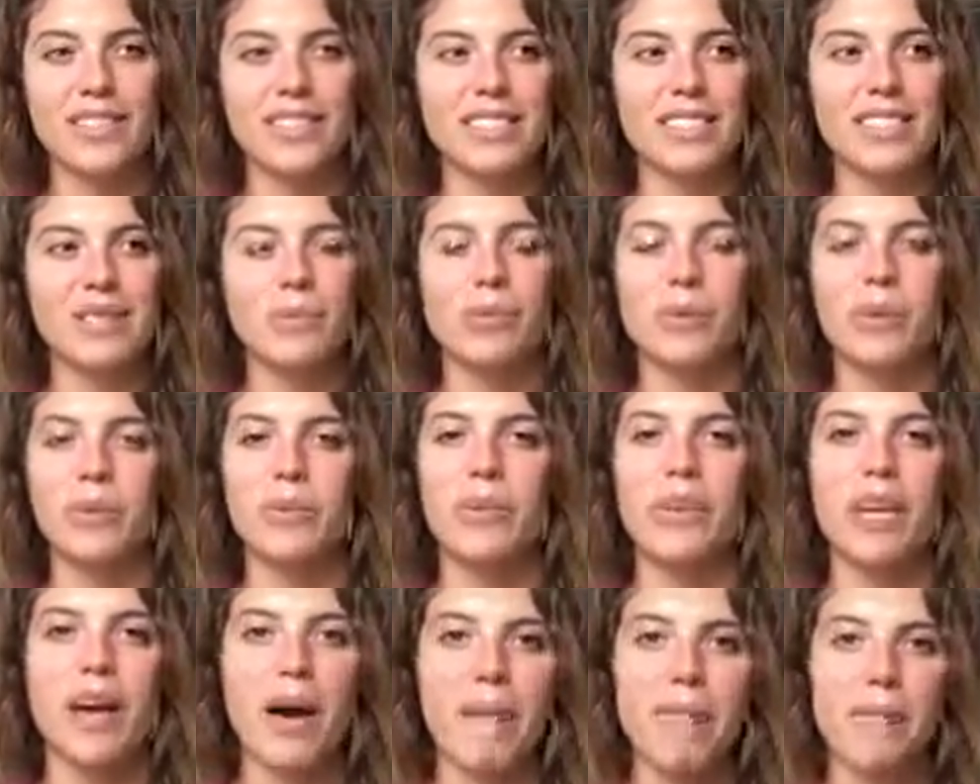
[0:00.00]
This is
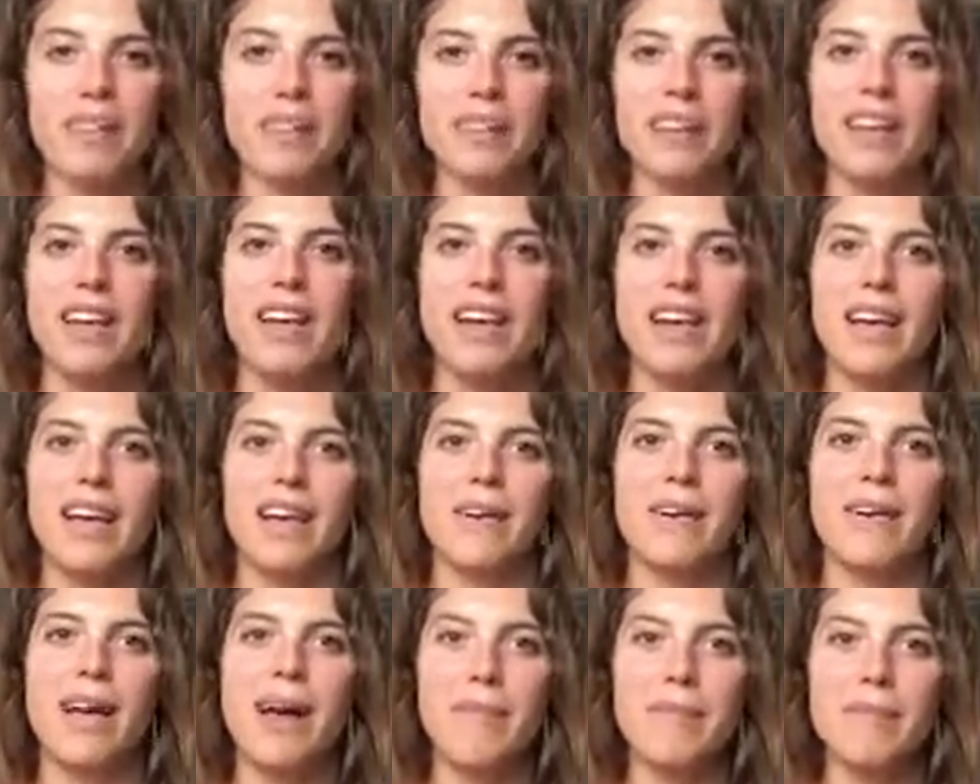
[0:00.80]
where we come
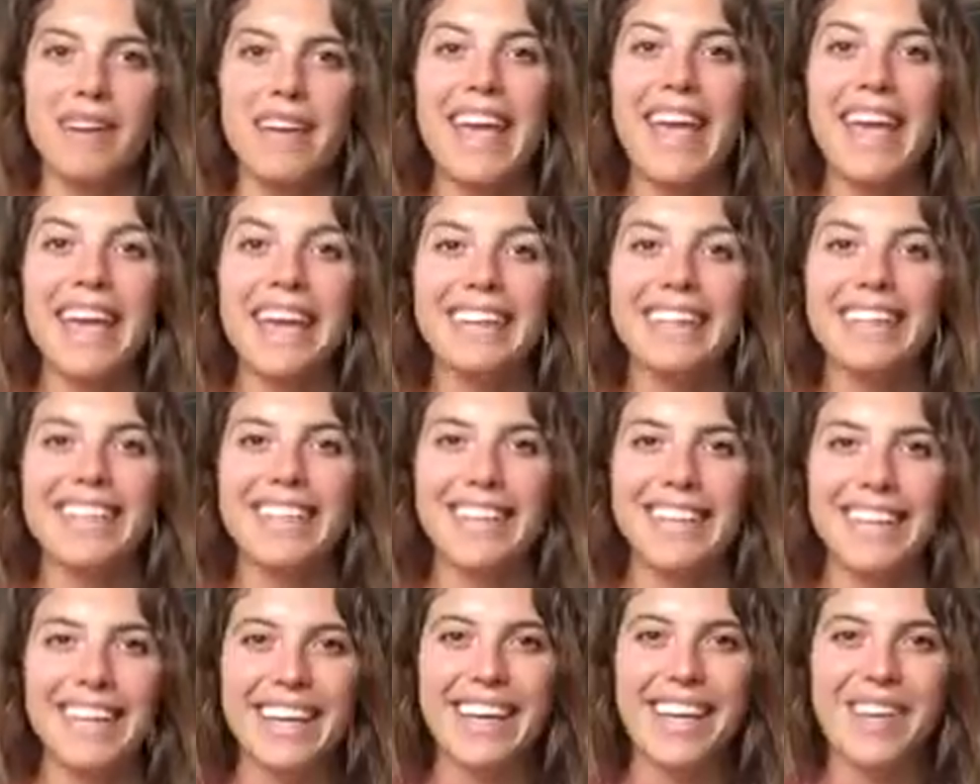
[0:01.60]
in
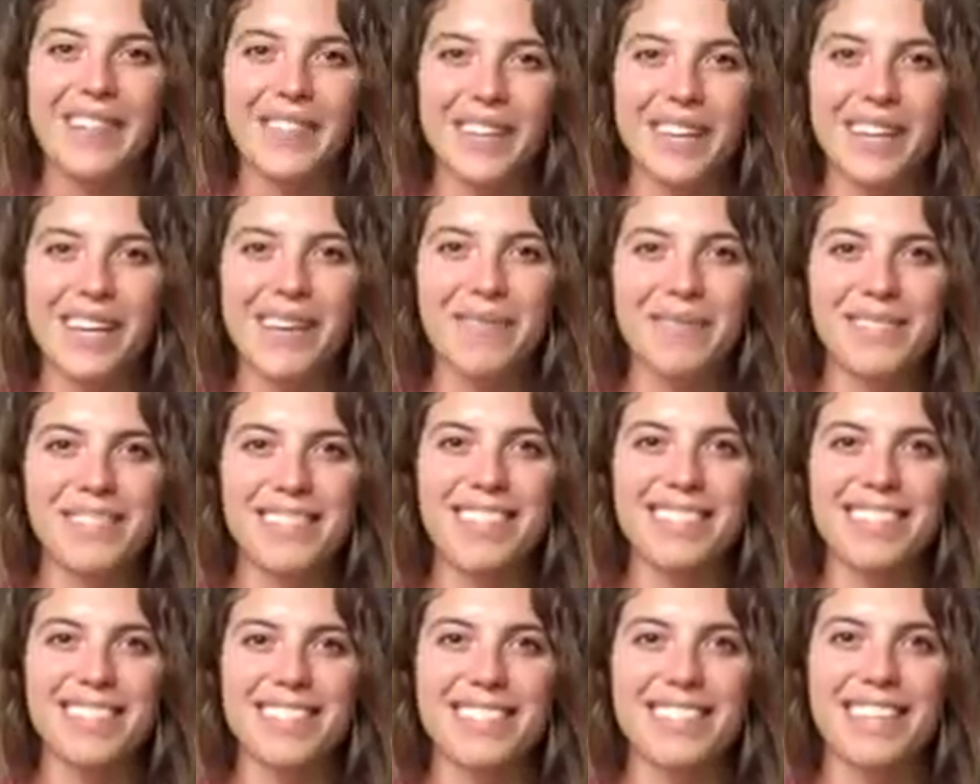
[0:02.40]
handy when it comes
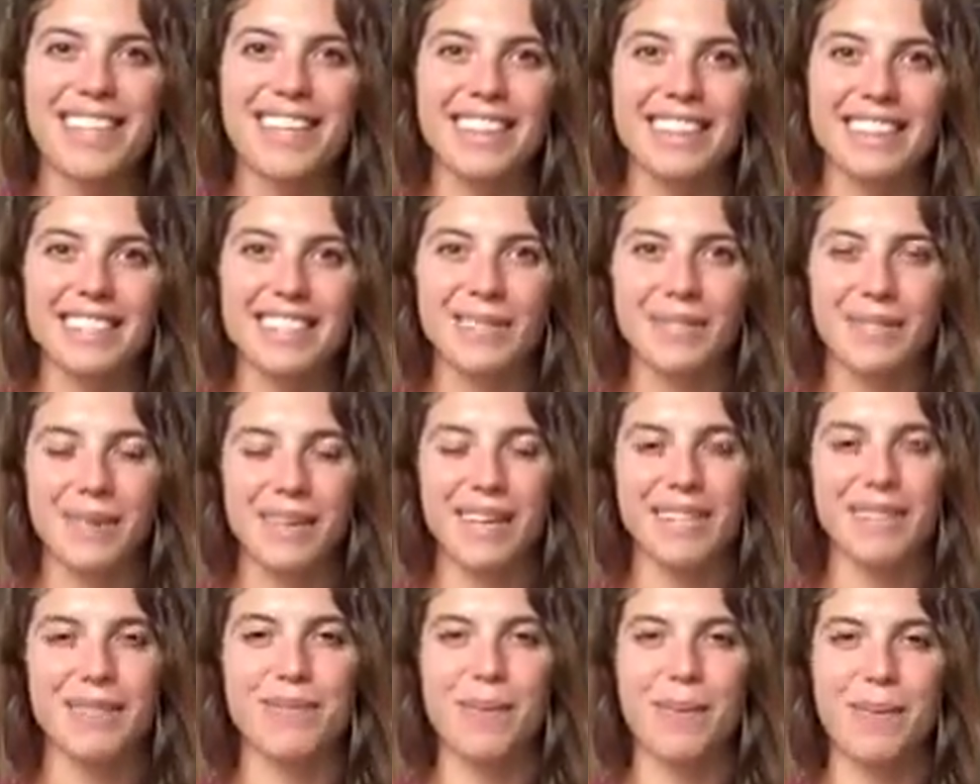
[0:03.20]
to things like this,
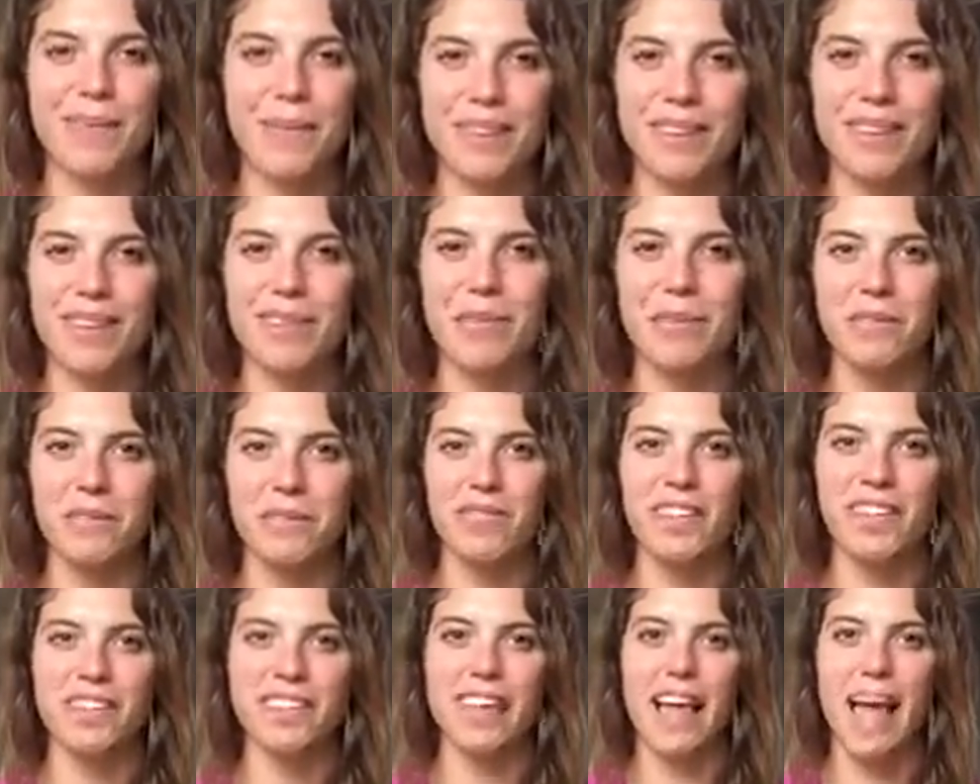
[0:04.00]
because we've been there,
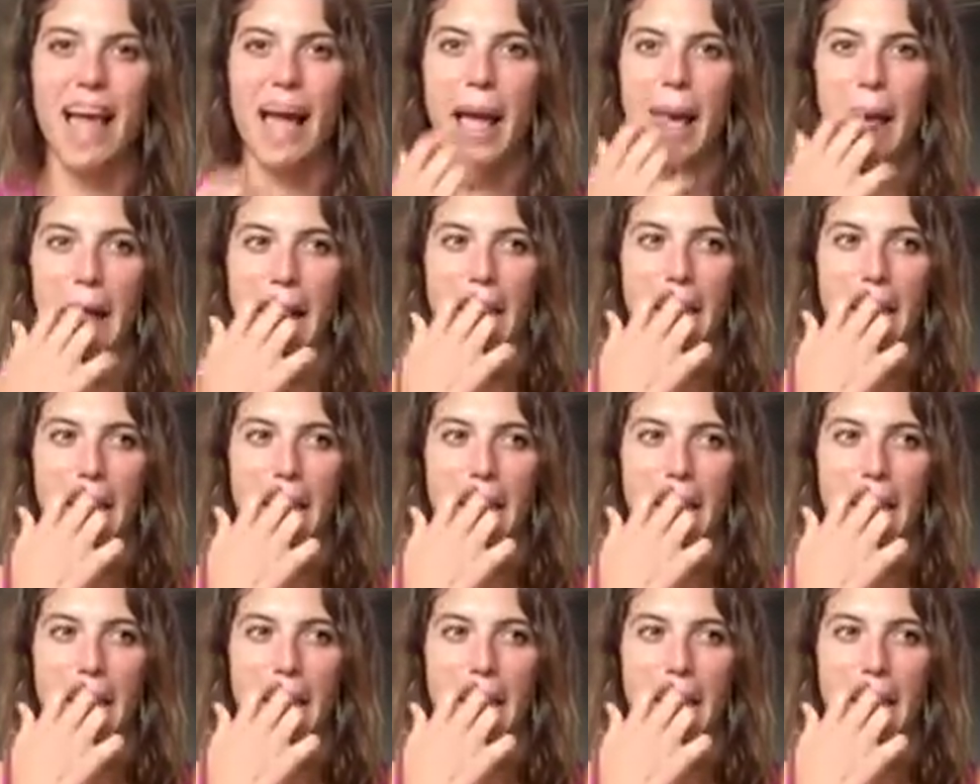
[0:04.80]
we've done that,